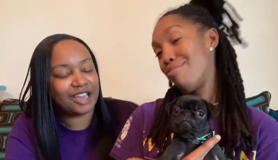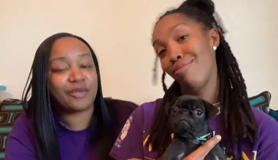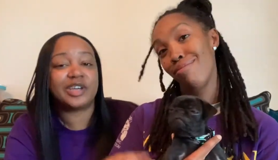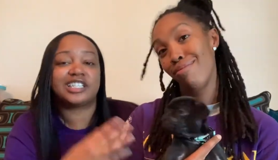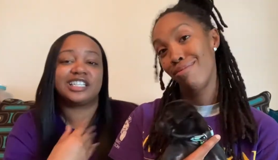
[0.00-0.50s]

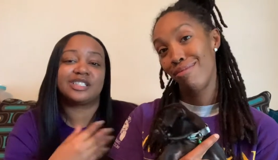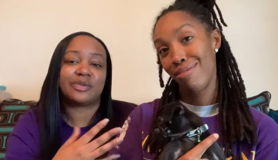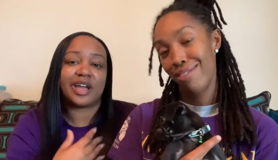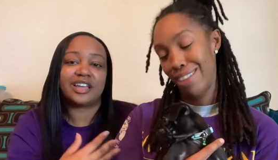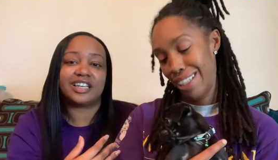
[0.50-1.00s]
Speaker 1: When she's
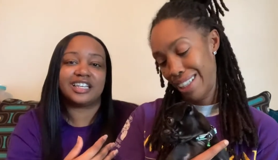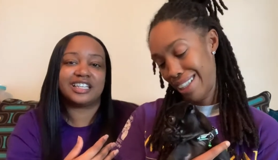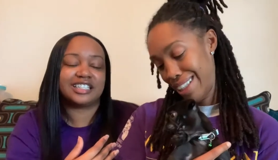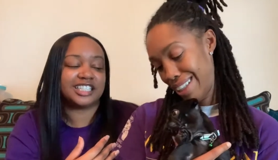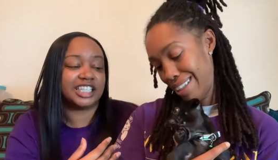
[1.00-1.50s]
around
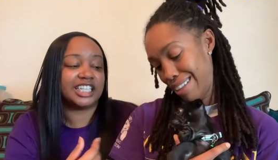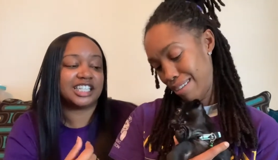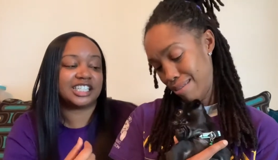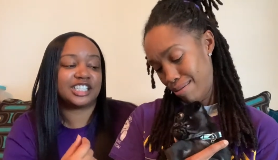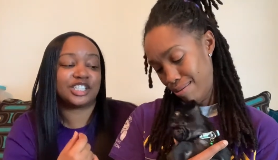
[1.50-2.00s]
us, she
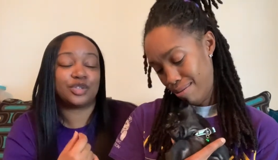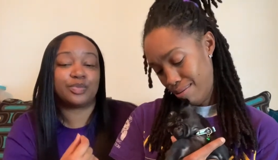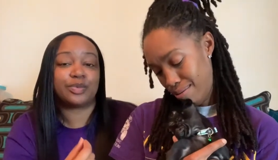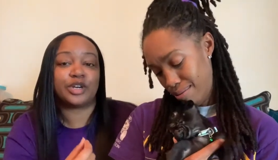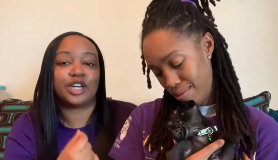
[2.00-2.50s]
gets
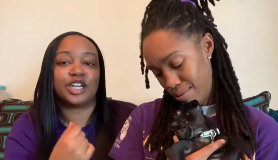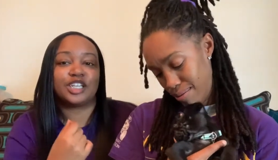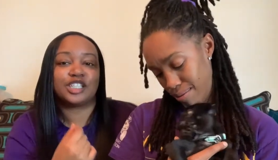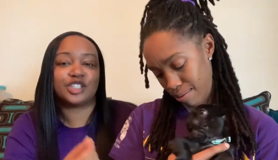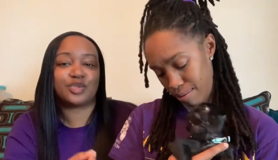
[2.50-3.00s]
super
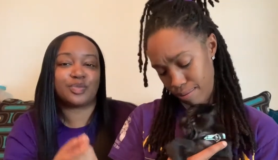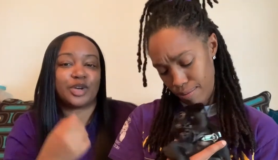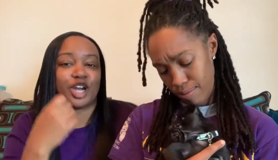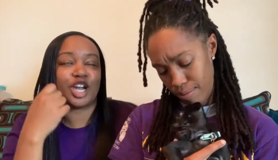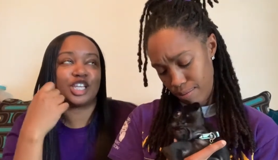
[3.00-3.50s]

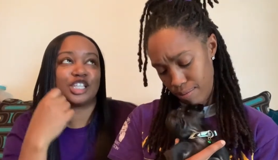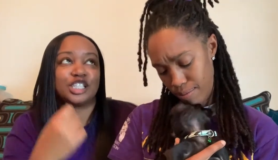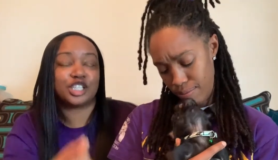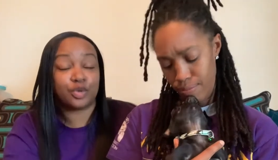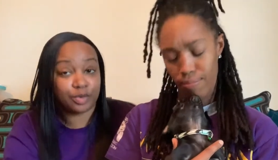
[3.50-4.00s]

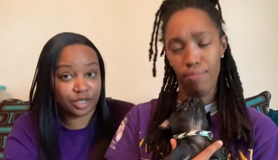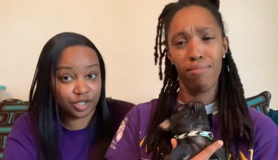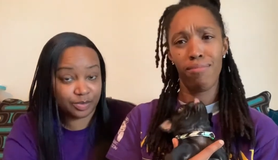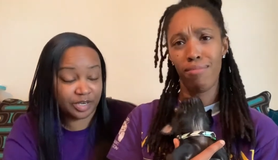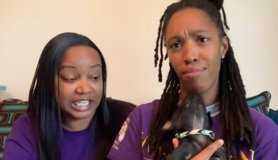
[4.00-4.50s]

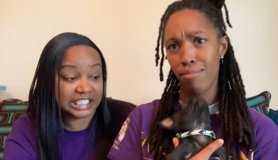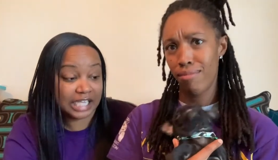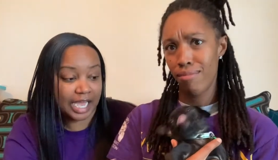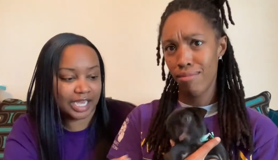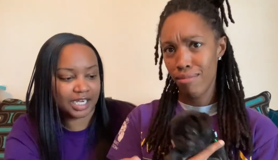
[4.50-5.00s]
duper
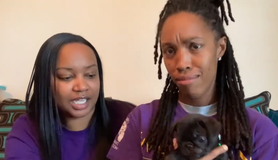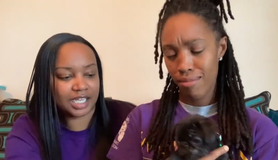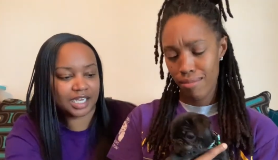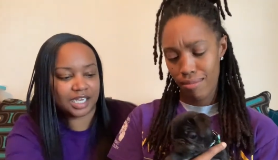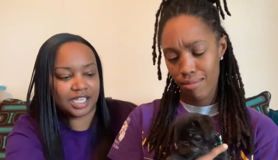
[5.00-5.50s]
excited,